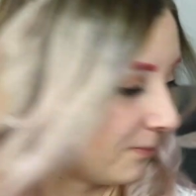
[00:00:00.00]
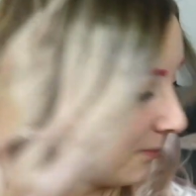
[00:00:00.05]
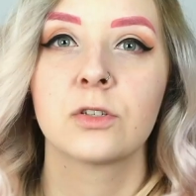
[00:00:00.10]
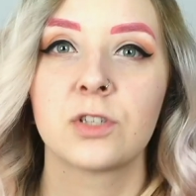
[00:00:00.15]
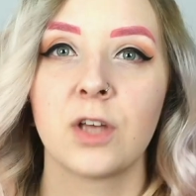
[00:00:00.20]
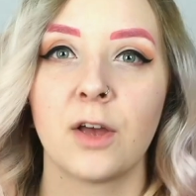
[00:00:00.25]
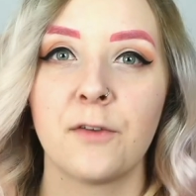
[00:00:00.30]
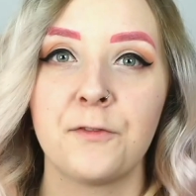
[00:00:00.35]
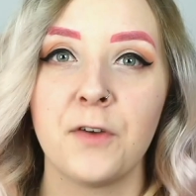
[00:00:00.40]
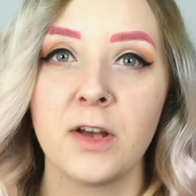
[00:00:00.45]

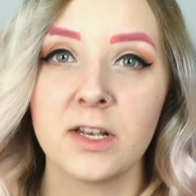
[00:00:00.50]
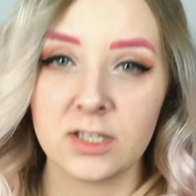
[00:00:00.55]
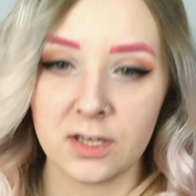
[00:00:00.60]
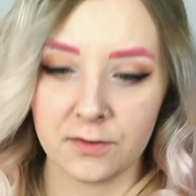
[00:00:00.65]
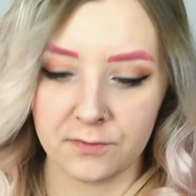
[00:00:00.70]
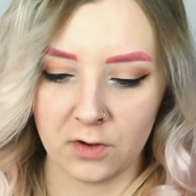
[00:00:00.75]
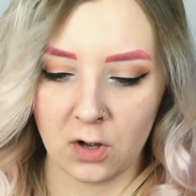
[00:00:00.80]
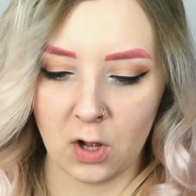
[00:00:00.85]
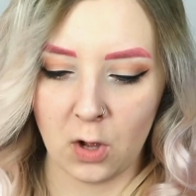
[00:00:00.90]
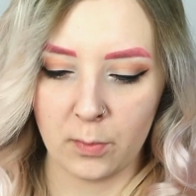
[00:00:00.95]
So first
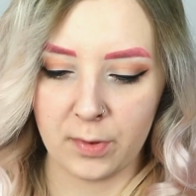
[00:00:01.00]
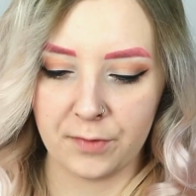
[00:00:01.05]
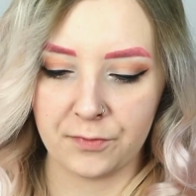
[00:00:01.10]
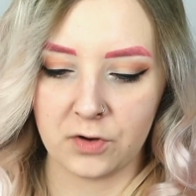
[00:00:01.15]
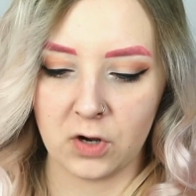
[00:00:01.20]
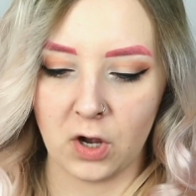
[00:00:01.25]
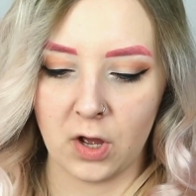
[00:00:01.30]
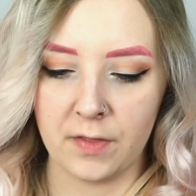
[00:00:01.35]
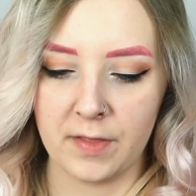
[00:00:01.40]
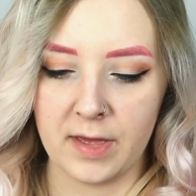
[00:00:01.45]
of all,
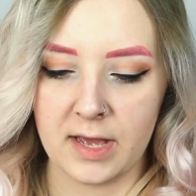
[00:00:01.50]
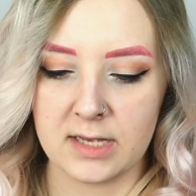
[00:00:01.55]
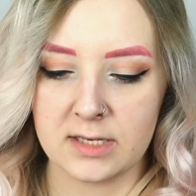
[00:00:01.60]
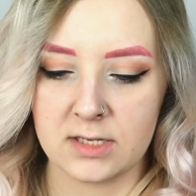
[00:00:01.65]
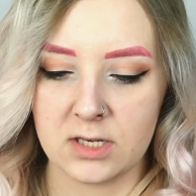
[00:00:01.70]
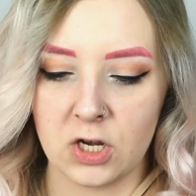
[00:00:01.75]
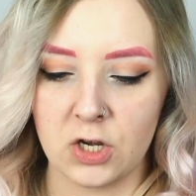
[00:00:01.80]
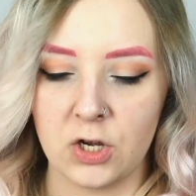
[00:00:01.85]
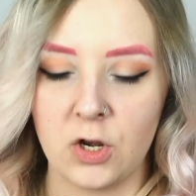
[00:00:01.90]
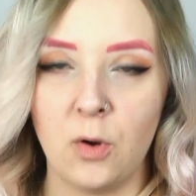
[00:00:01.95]
we've got
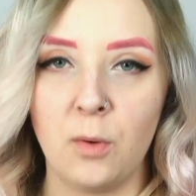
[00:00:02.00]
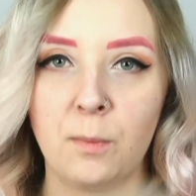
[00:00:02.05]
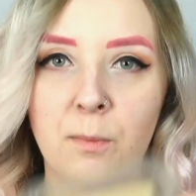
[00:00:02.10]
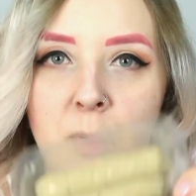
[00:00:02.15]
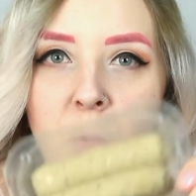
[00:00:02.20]
this no